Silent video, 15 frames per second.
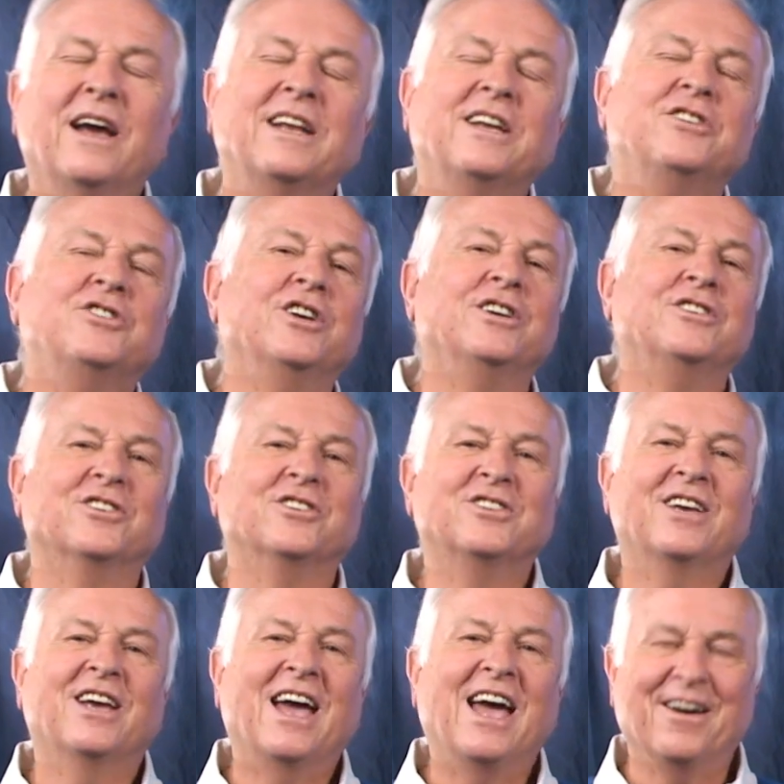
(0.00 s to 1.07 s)
Why did
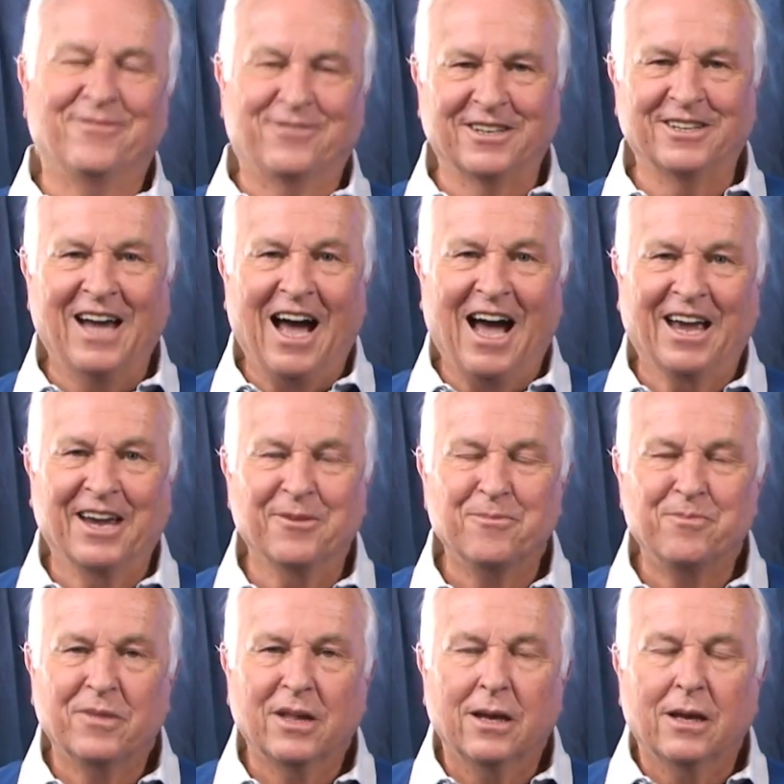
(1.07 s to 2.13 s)
Jesus have to die?
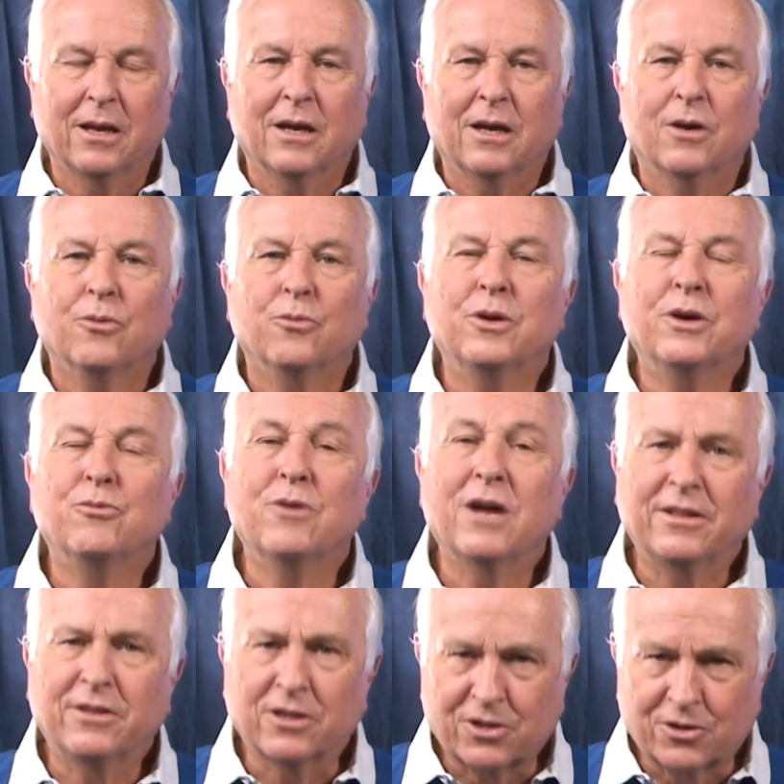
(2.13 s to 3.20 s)
We
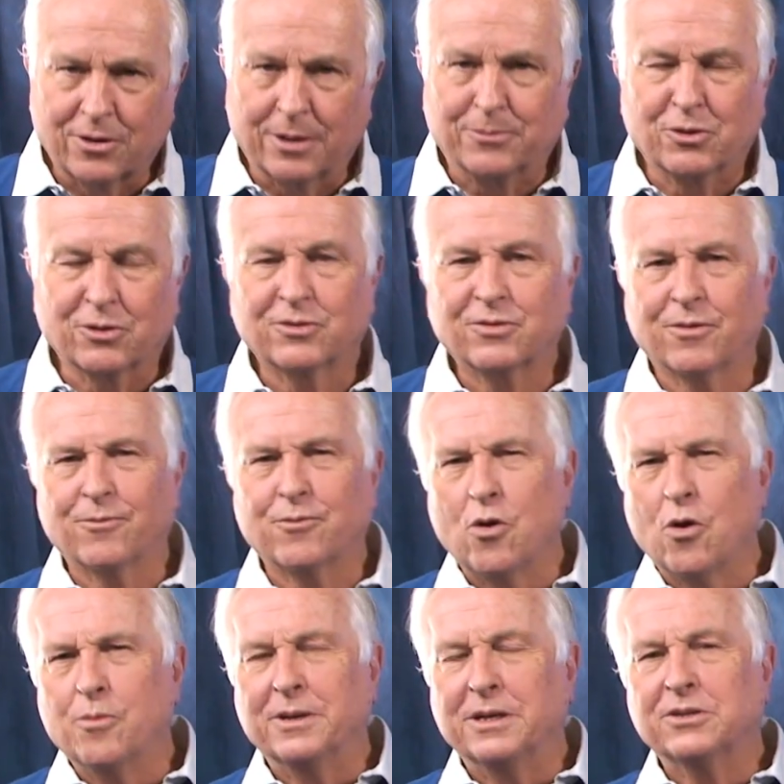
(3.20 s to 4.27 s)
read the scriptures from
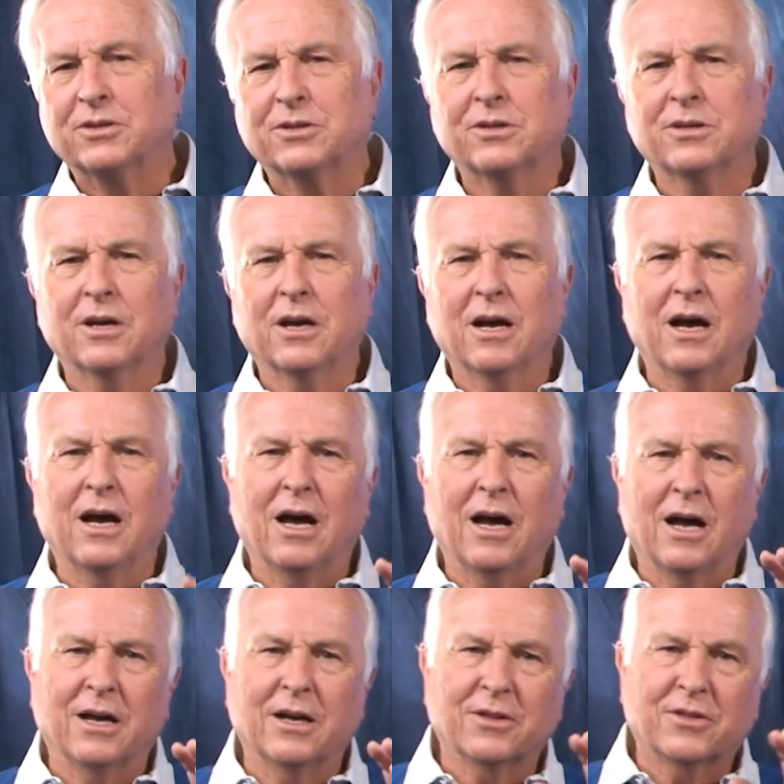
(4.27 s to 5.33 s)
Romans
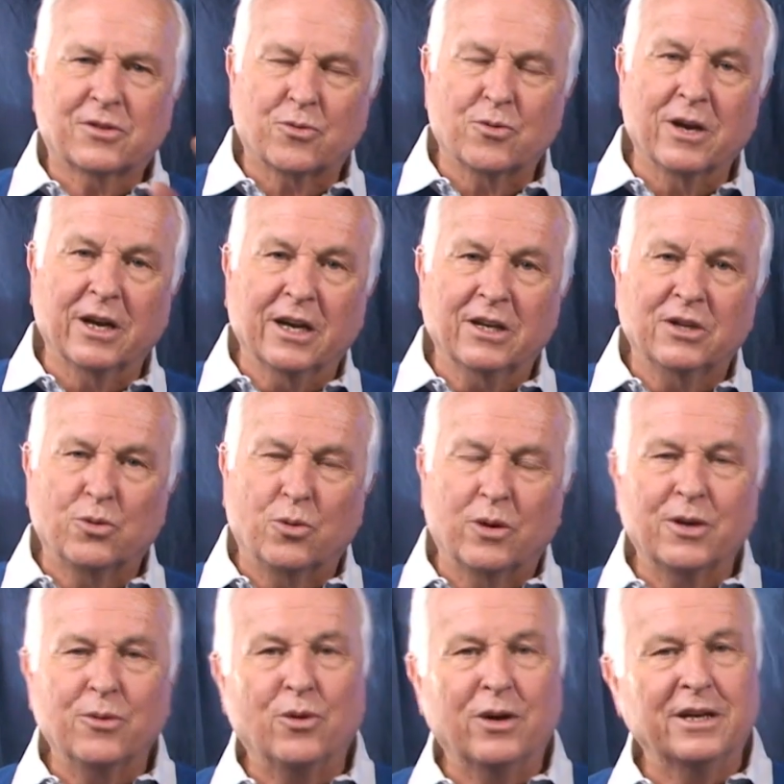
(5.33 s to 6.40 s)
uh, 3
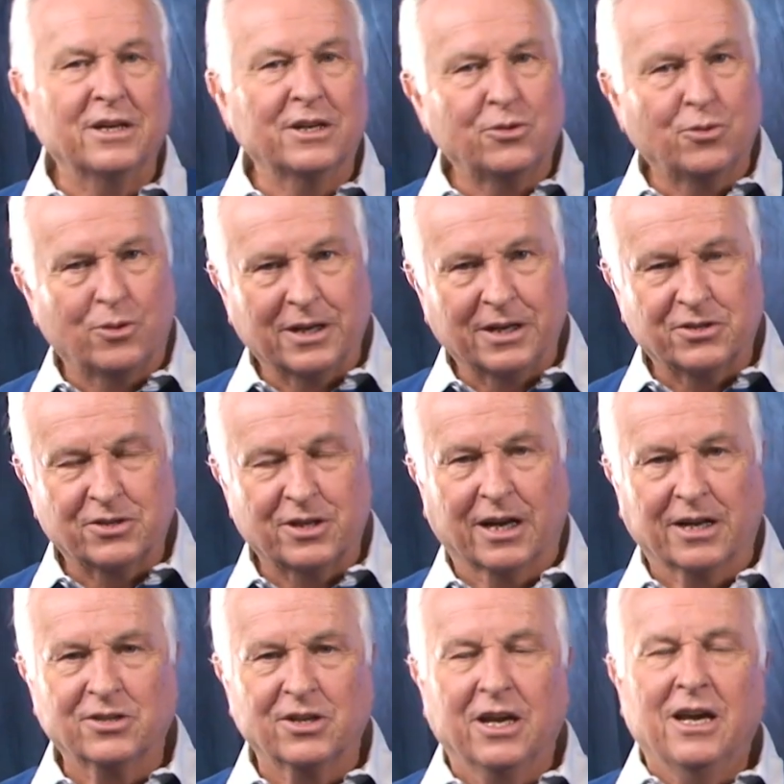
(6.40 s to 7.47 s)
21 to
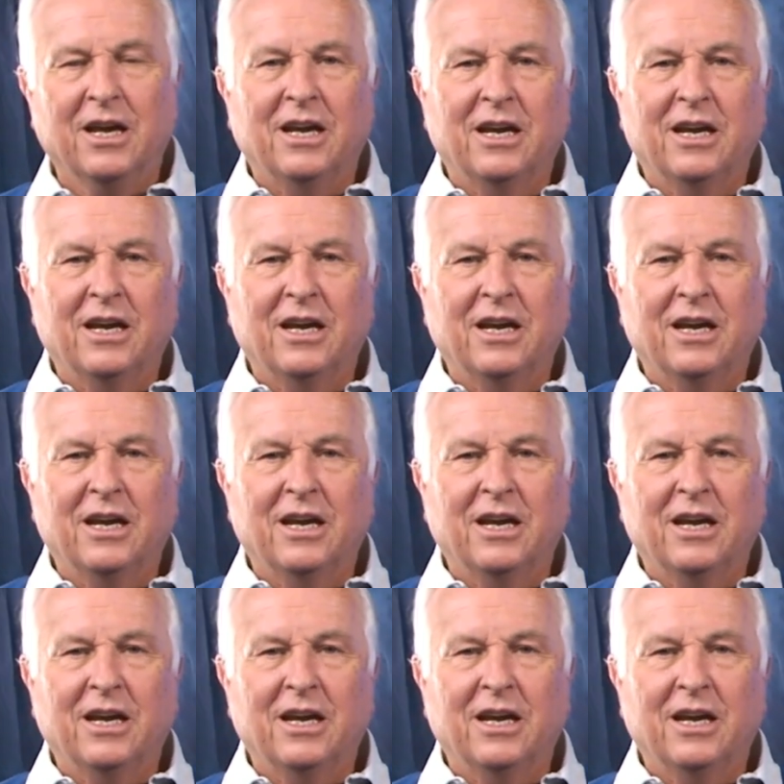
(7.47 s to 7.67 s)
26.